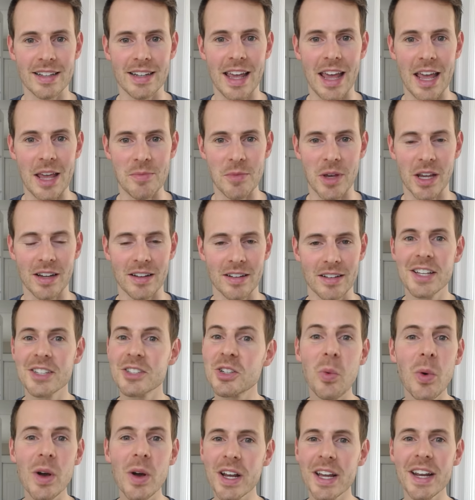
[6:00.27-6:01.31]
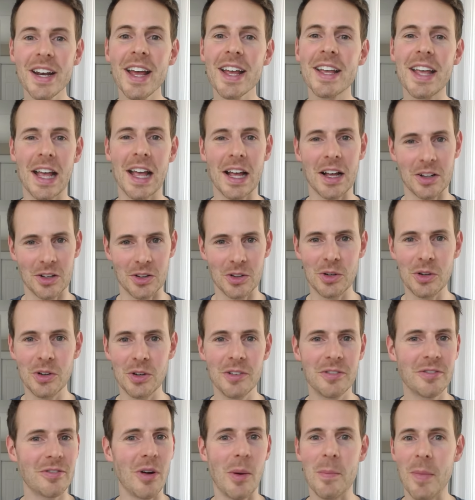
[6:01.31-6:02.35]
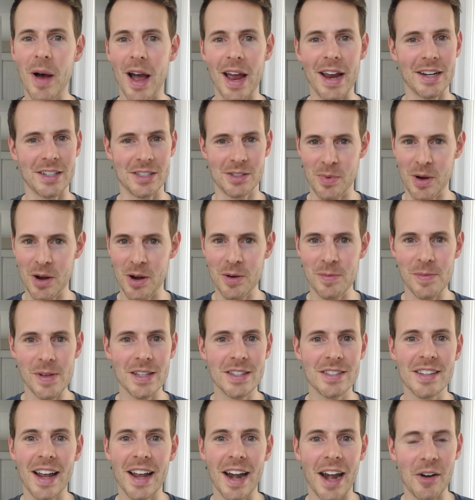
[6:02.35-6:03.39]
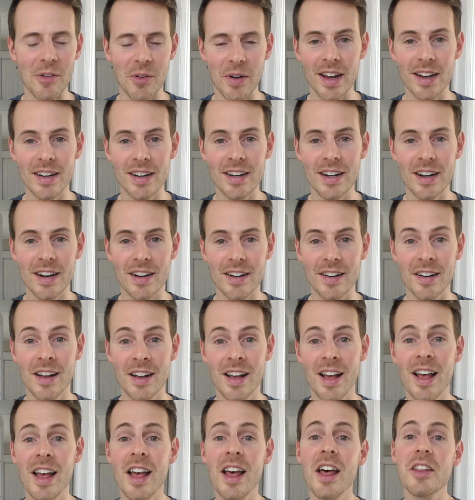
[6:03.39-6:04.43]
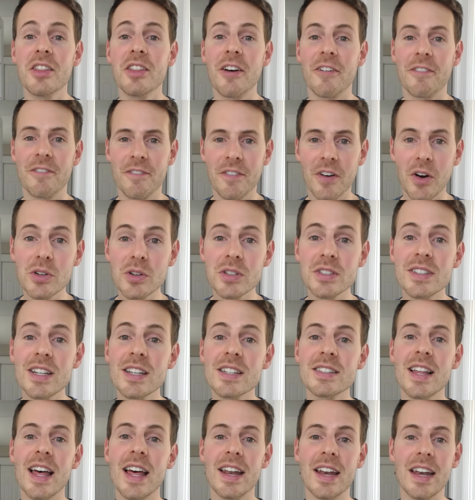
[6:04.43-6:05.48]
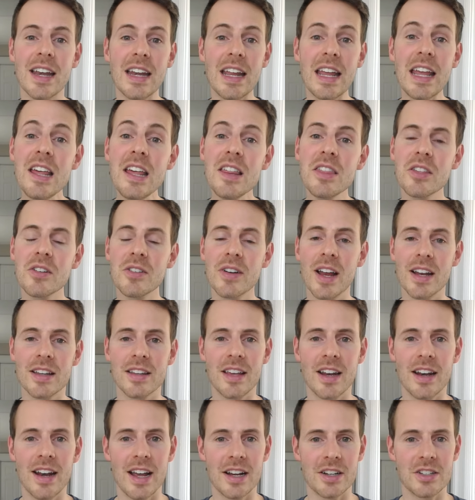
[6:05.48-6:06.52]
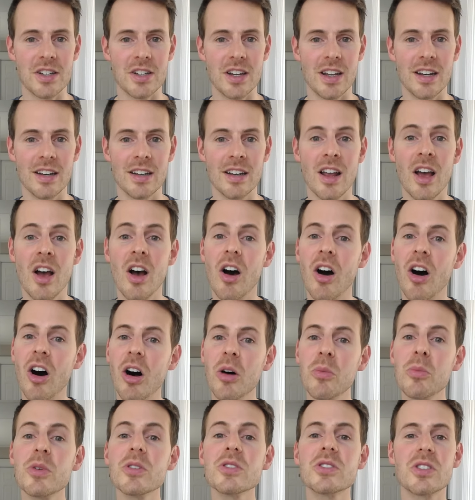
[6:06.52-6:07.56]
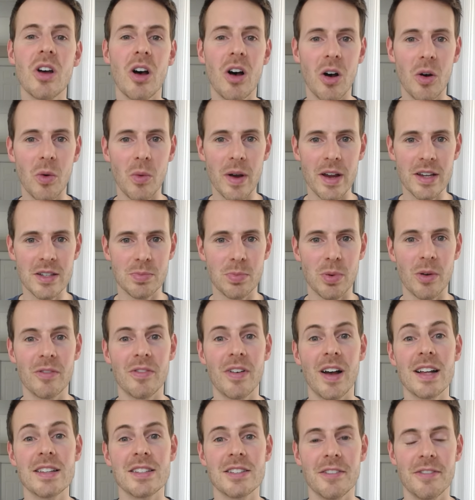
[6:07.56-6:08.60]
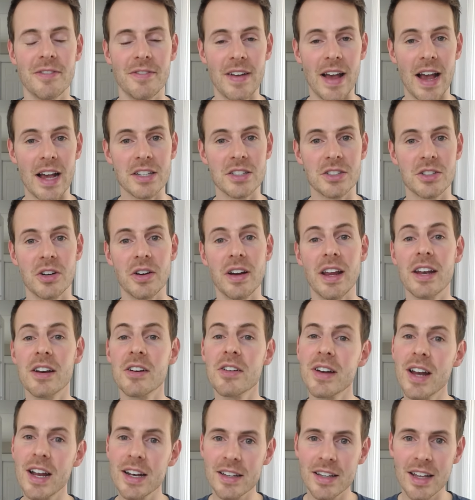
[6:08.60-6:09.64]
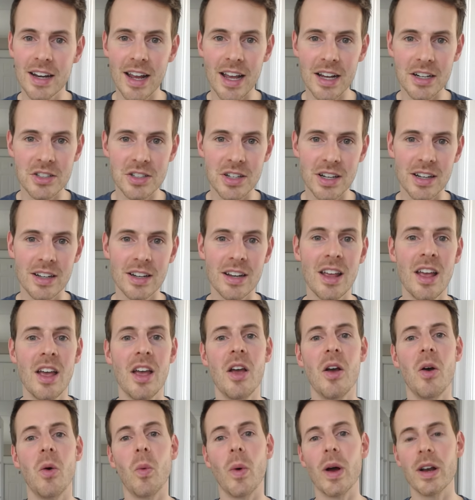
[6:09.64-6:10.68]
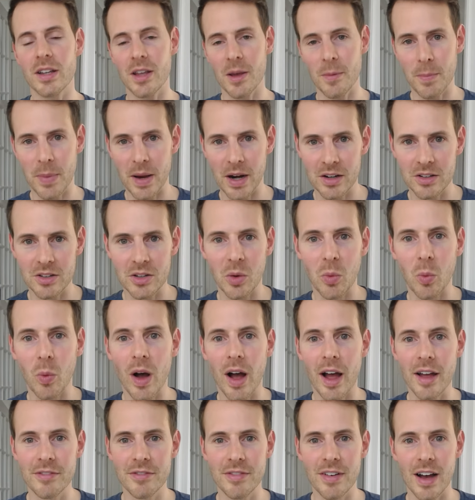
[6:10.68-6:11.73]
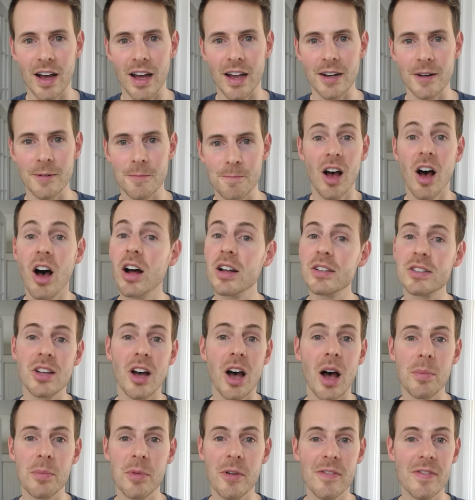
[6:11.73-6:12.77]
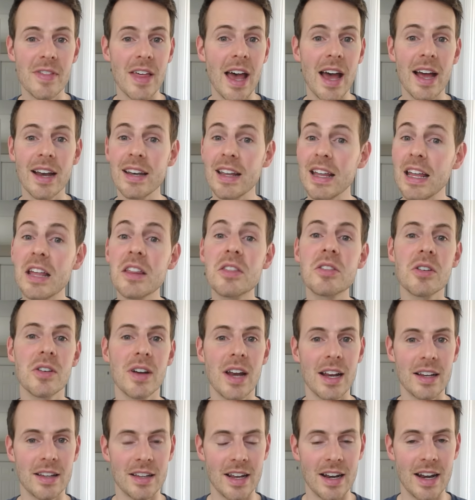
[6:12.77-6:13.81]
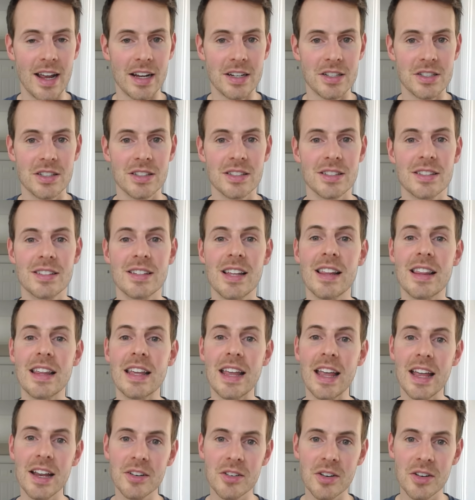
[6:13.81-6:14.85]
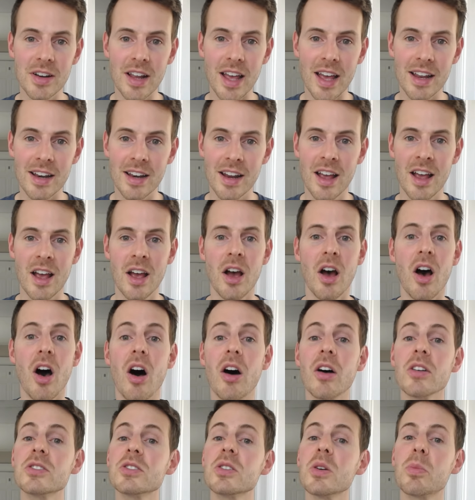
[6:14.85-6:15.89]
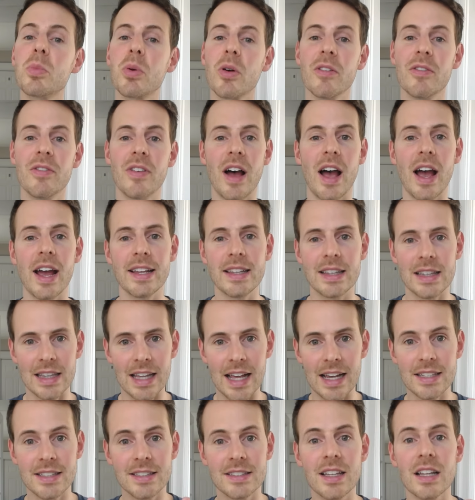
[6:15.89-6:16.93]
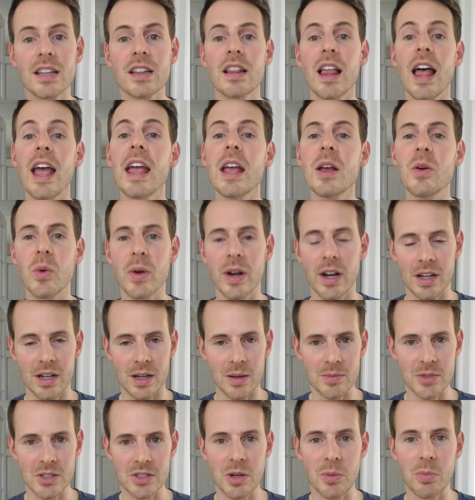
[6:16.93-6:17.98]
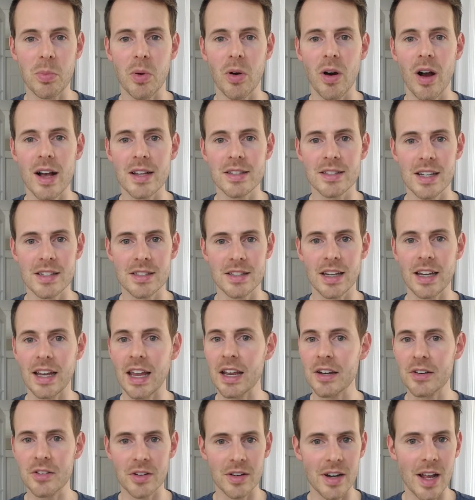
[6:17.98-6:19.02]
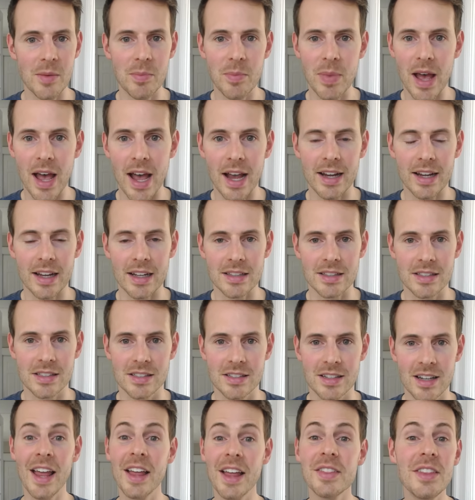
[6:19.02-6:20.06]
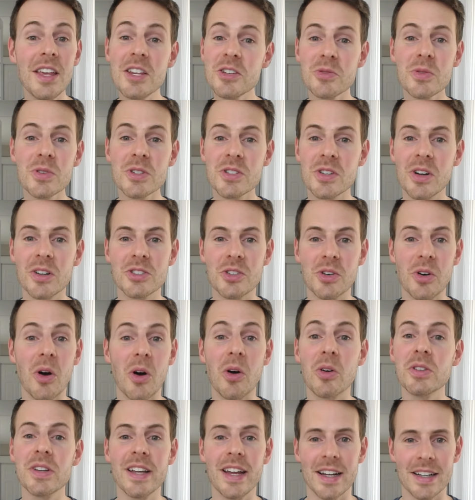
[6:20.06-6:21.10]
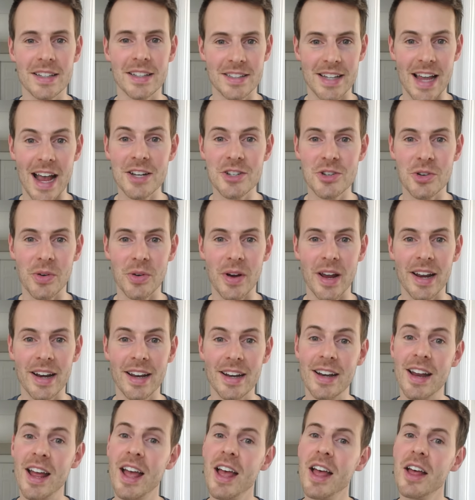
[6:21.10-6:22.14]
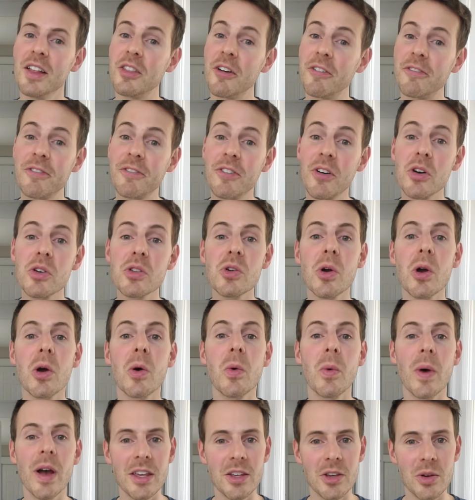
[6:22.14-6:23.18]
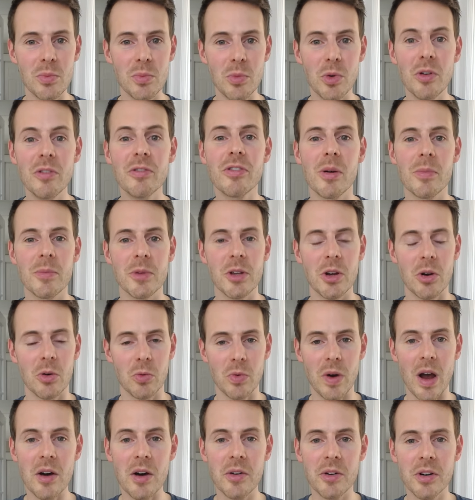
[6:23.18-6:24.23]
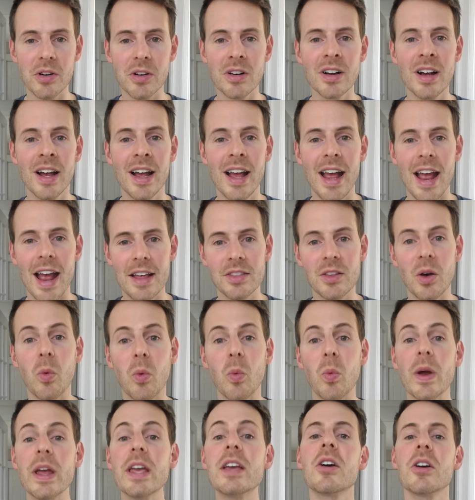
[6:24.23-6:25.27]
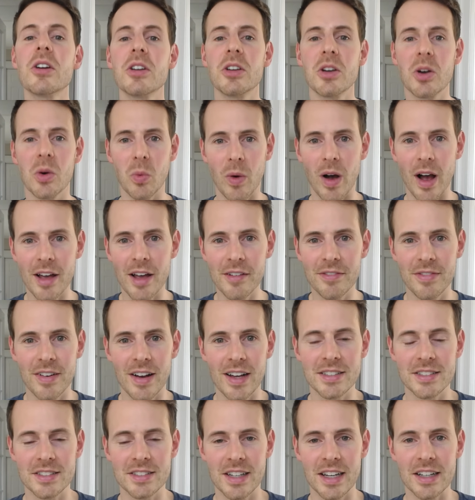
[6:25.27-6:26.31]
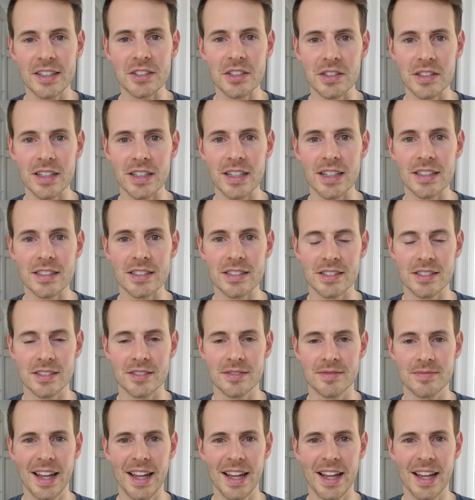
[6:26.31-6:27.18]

gaming. So what can I conclude from my experiments that I ran here? The first is that an ethernet connection almost always provides a faster internet connection when compared to Wi-Fi. On top of that, Ethernet connections to the internet also provide less delay when it comes to processing internet packets. These results are only exaggerated the further away you move from your router and the weaker your Wi-Fi signal is.